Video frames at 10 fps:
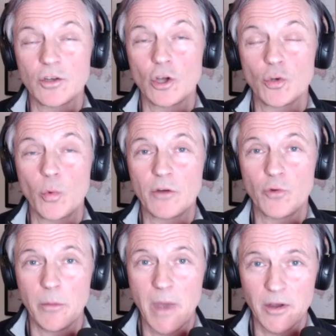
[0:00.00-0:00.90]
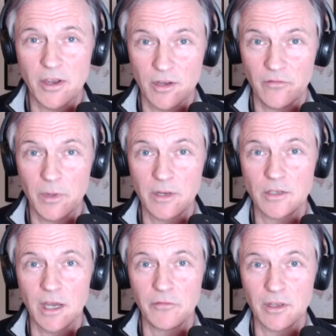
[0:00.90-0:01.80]
also where Graham Hancock have been
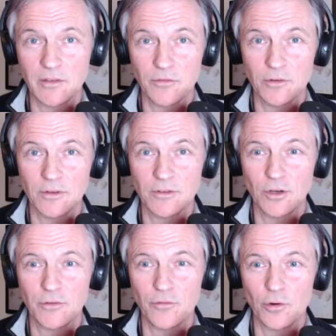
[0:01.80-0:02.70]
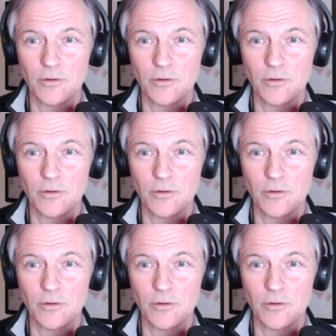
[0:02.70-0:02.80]
diving to look for.